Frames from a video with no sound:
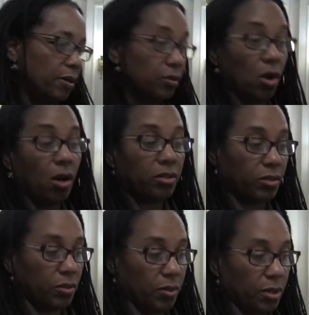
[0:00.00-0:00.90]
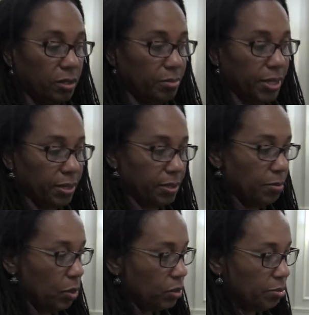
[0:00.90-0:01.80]
are lost to us, because
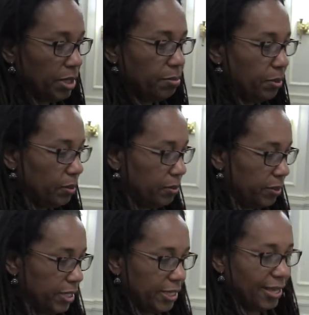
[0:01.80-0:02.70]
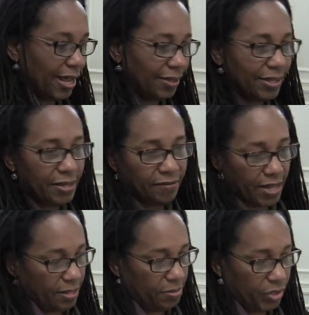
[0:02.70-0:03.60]
most people did not leave
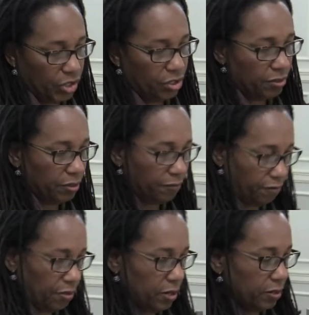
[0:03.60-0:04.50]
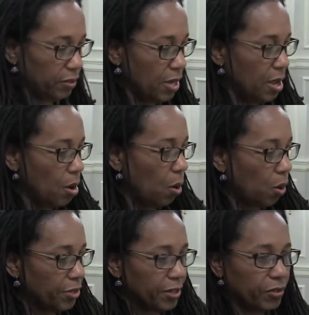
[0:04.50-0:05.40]
any material for us,
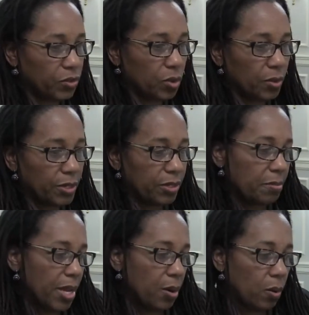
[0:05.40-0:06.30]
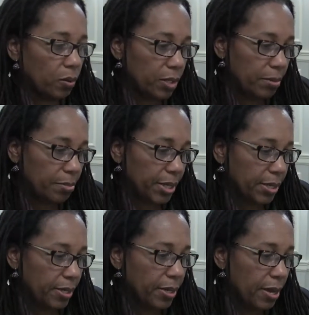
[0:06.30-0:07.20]
or their stories may only
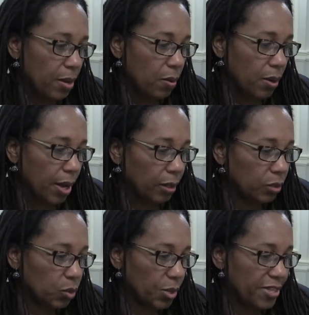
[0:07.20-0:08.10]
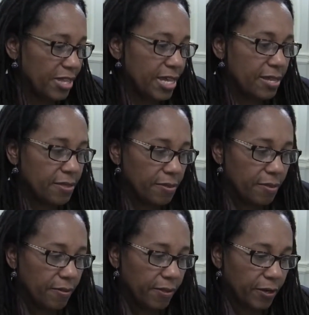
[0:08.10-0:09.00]
be held within
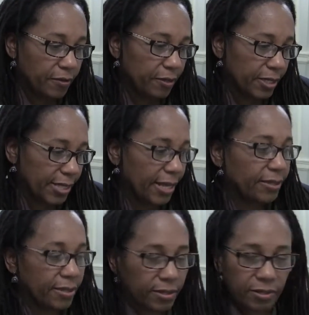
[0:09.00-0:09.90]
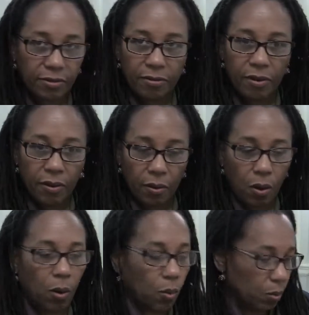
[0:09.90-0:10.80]
their descendants'
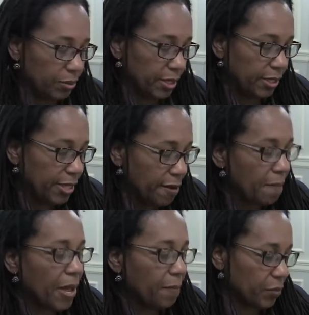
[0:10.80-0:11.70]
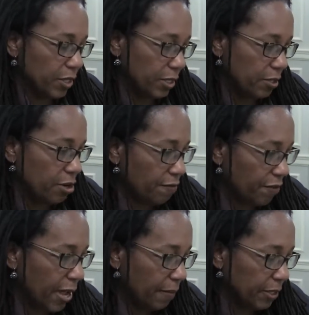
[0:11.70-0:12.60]
homes, in their memories, in their
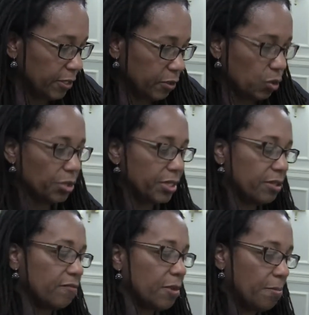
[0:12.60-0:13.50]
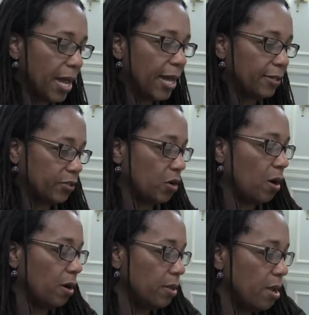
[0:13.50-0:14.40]
families, stories that have been passed
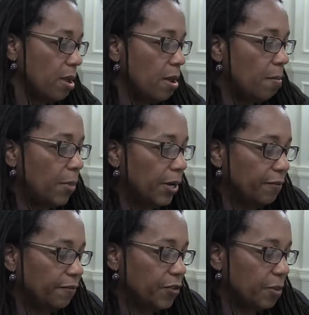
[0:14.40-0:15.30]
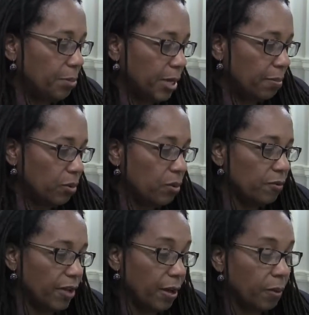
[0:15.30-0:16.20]
on. But for the people
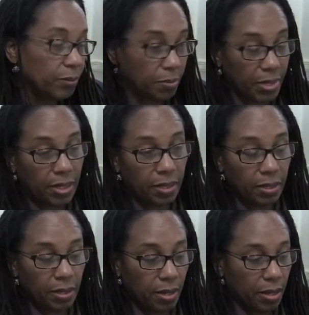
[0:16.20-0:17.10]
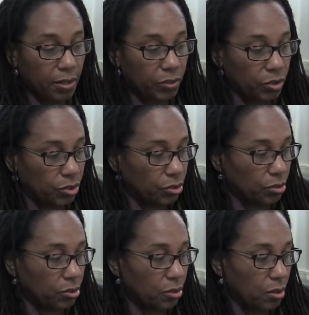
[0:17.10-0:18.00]
who've helped me
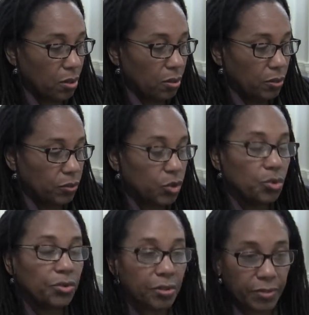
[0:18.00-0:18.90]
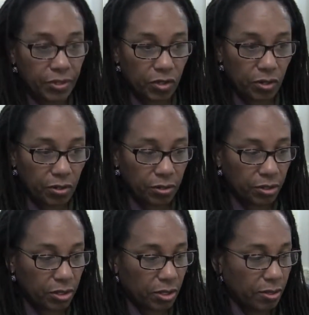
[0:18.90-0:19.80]
to do the
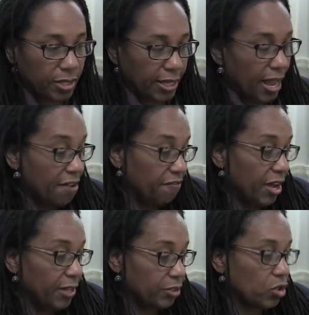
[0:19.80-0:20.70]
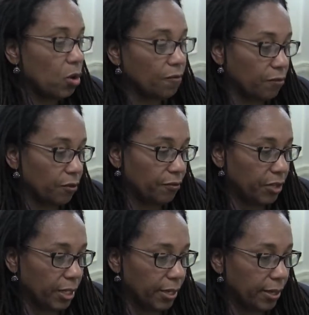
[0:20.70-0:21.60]
research that I find so
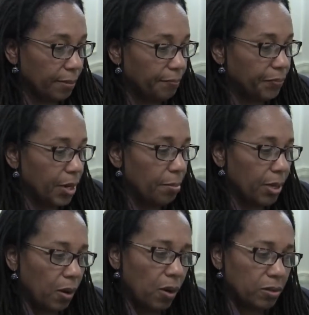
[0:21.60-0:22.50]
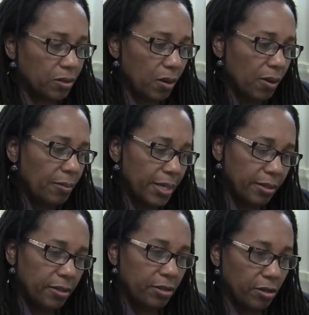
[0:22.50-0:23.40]
fulfilling, but also, I
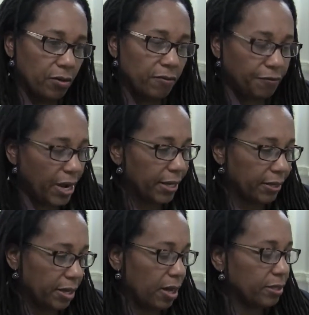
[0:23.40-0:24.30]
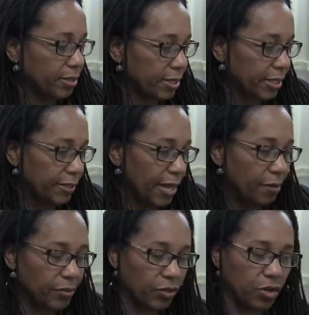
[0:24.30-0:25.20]
mean, you know, frankly, honestly,
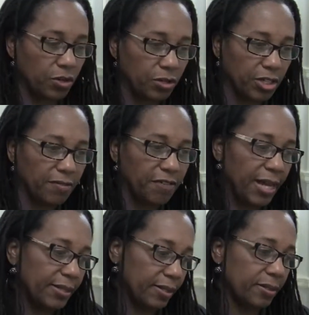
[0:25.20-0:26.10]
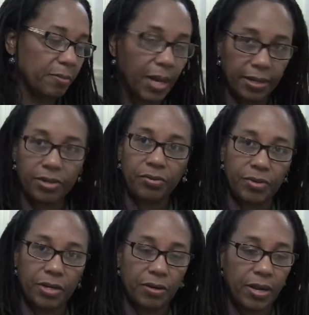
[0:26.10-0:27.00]
that research advances my
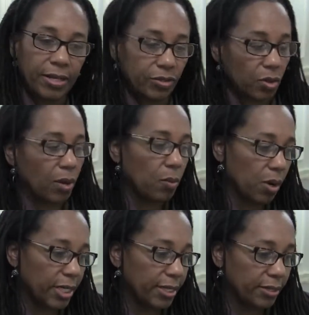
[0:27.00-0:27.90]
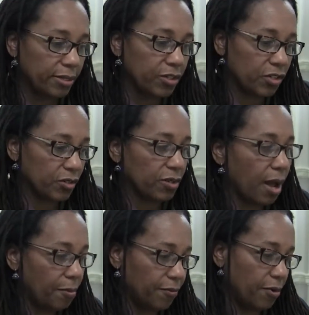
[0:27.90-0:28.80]
career. And so I wanted to just
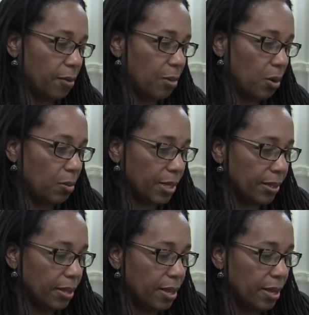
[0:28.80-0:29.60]
stop for a moment